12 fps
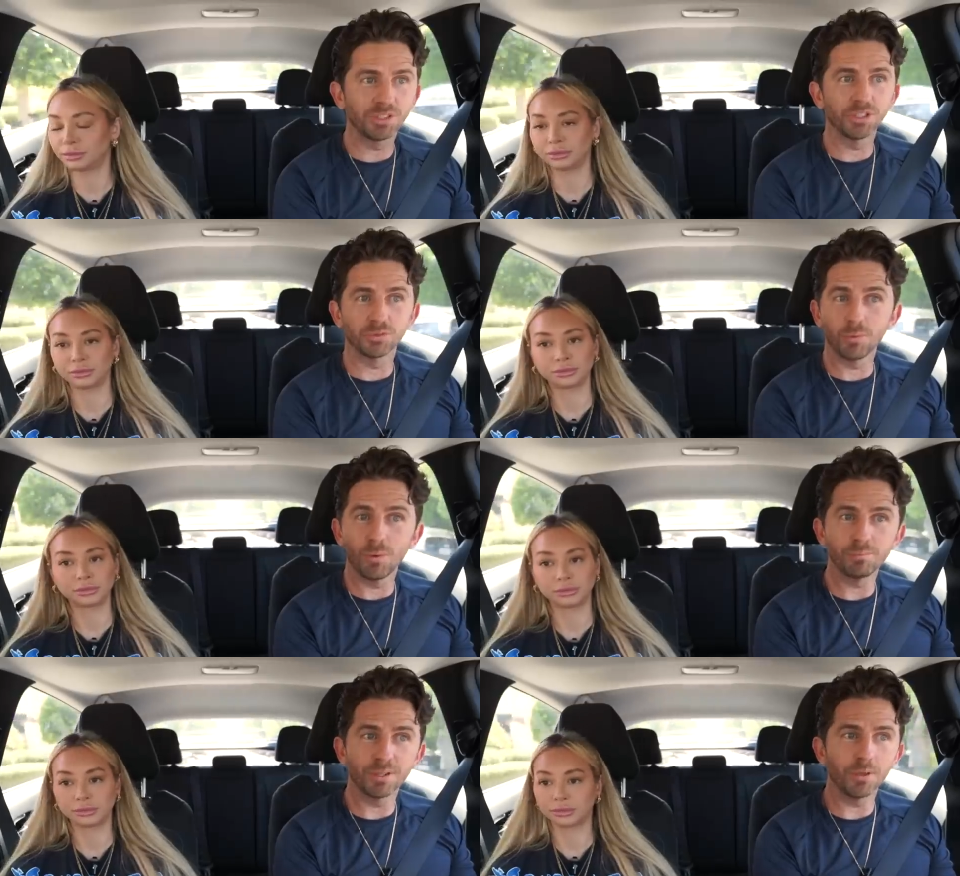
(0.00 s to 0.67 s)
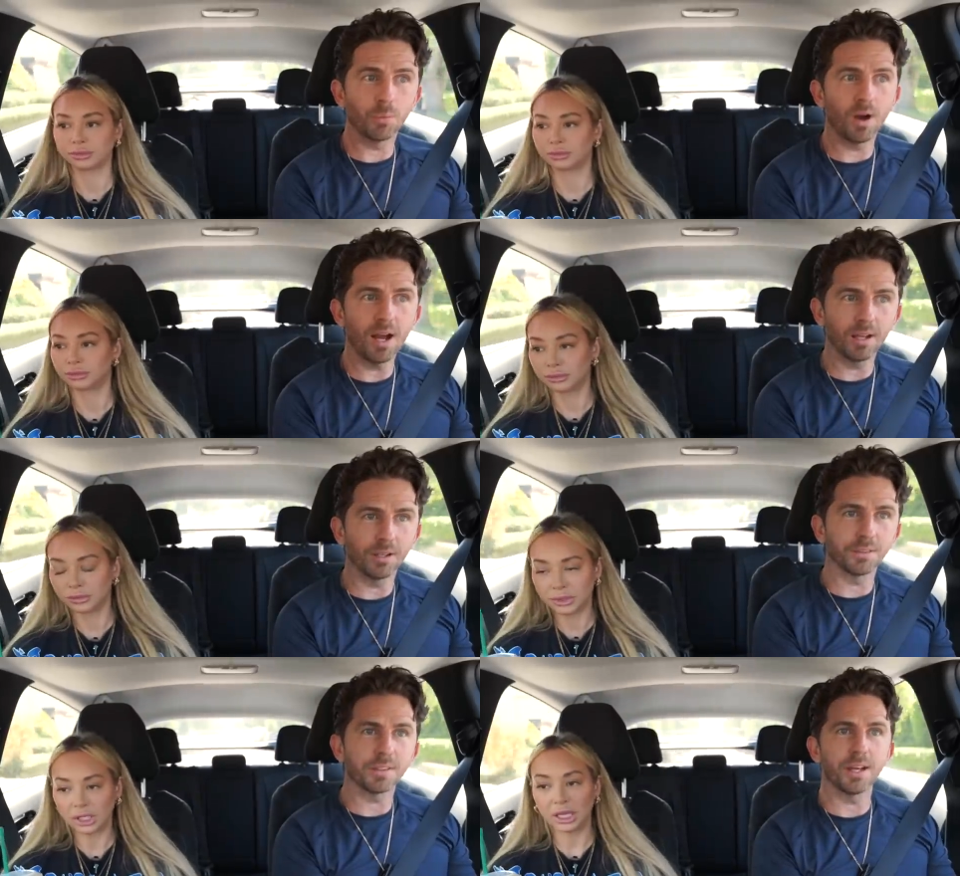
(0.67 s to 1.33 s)
Speaker 1: which is pretty
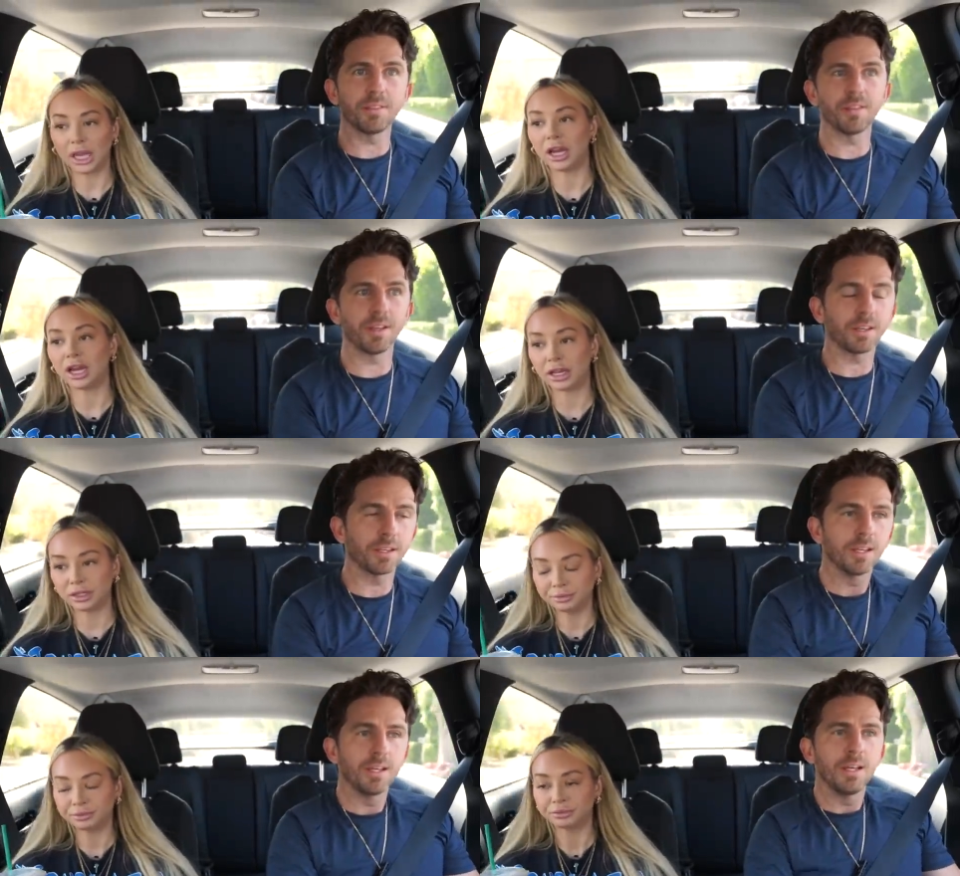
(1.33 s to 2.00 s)
wild. Yeah.